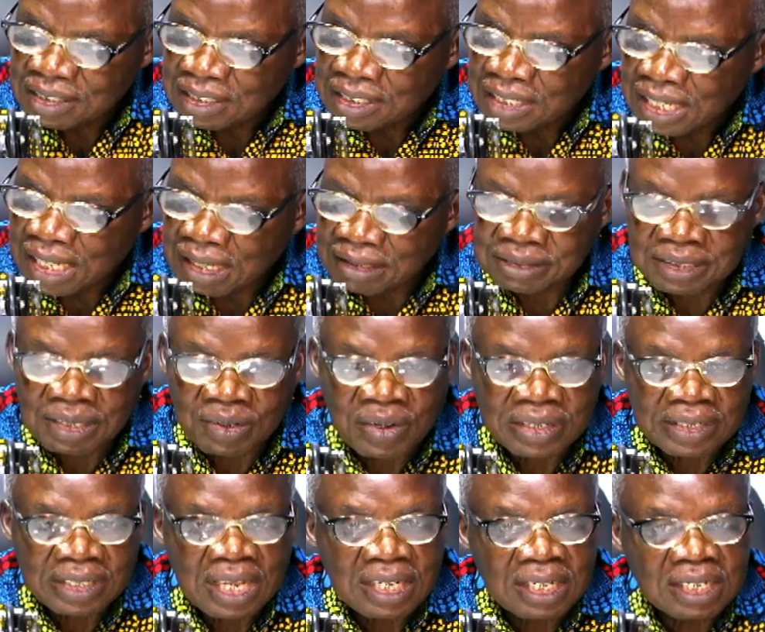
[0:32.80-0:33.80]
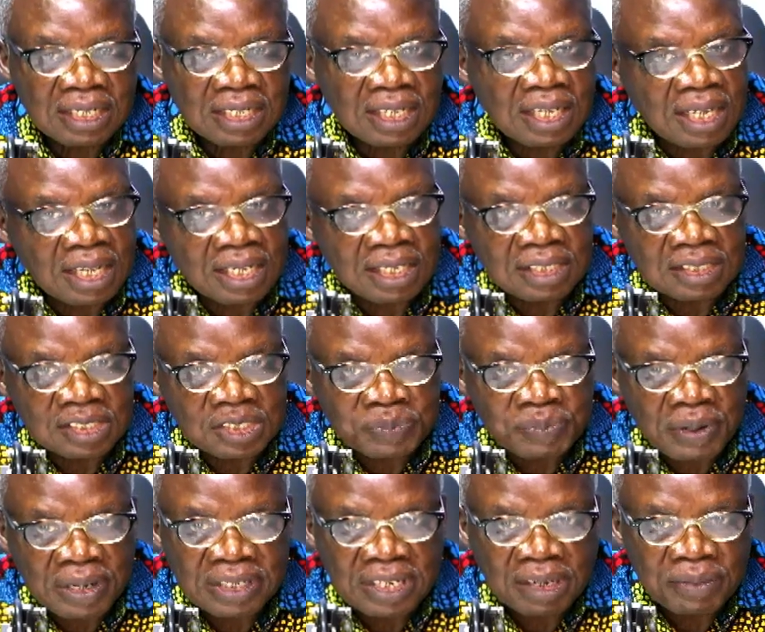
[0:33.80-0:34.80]
Emsa was done a
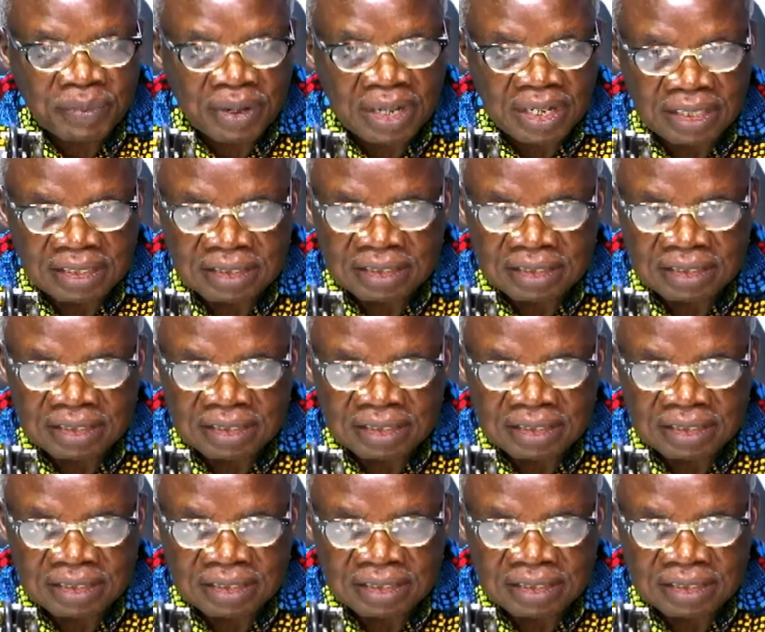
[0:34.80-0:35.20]
spider mine.